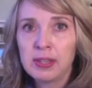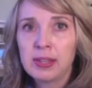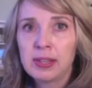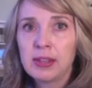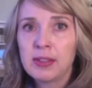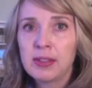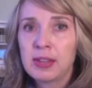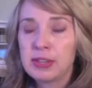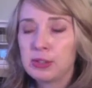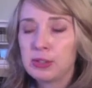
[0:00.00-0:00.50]

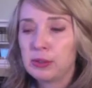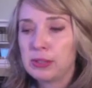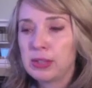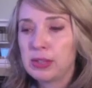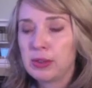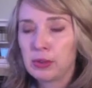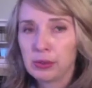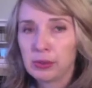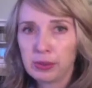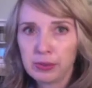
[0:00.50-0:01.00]
that you'll
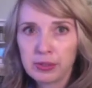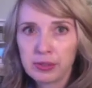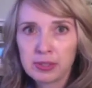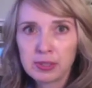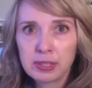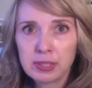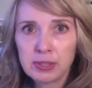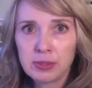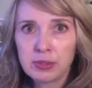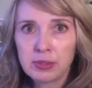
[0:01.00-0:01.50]
either learn the
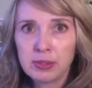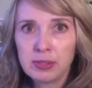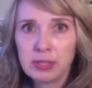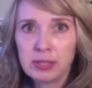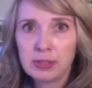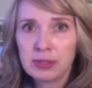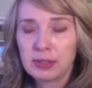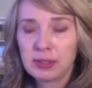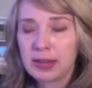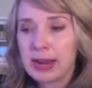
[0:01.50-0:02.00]
skills you need
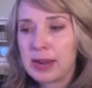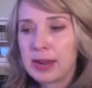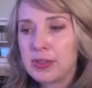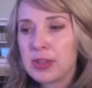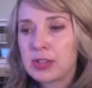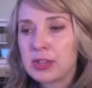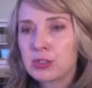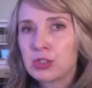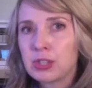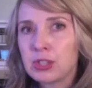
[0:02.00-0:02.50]
to guide
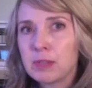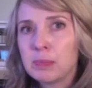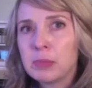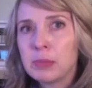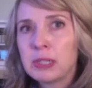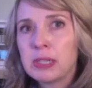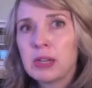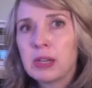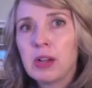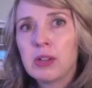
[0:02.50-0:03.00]
that ship
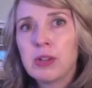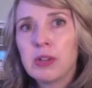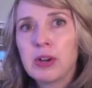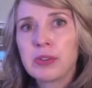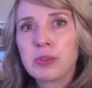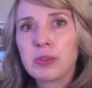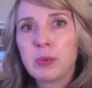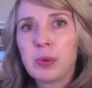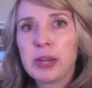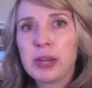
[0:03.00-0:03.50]
along
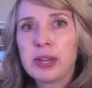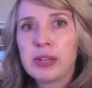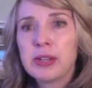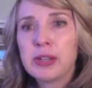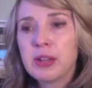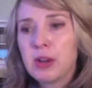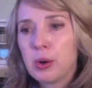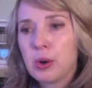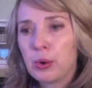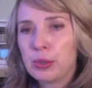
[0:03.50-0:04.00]
the way,
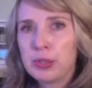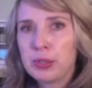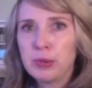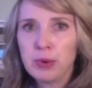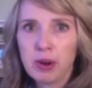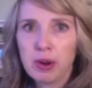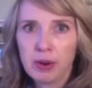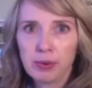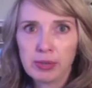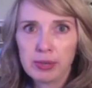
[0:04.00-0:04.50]
or you
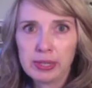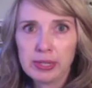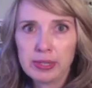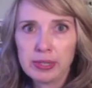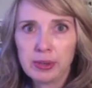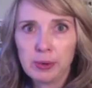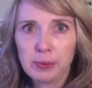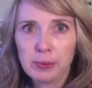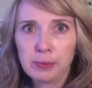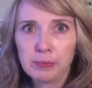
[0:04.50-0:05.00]
already
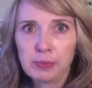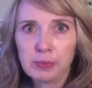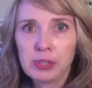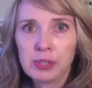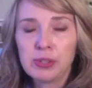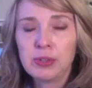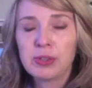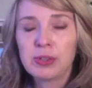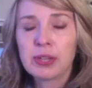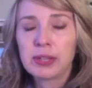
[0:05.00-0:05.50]
know,
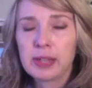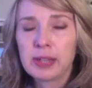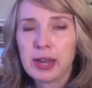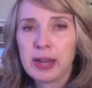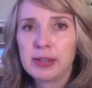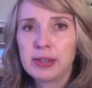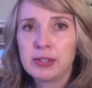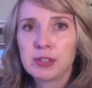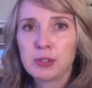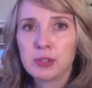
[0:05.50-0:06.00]
and you'll get
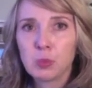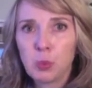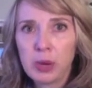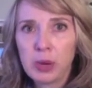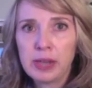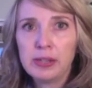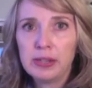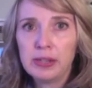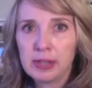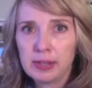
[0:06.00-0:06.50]
guidance
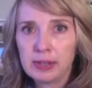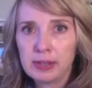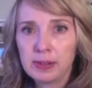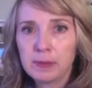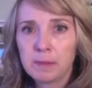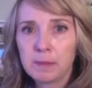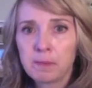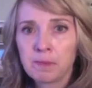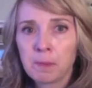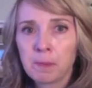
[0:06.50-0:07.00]
when needed.
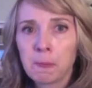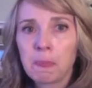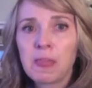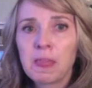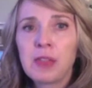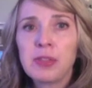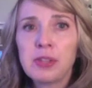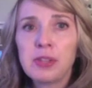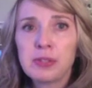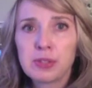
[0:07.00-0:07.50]

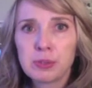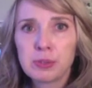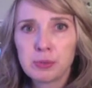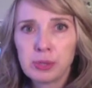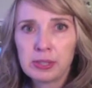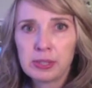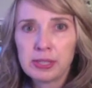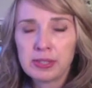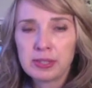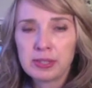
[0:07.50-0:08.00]
These are
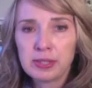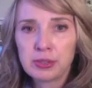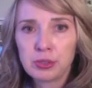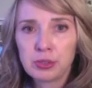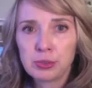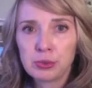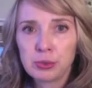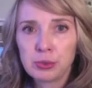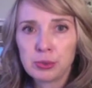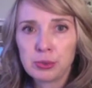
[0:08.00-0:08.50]
really
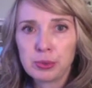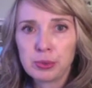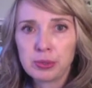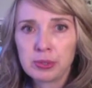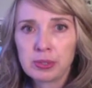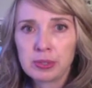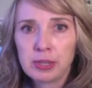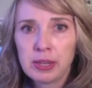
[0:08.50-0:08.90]
essential tools.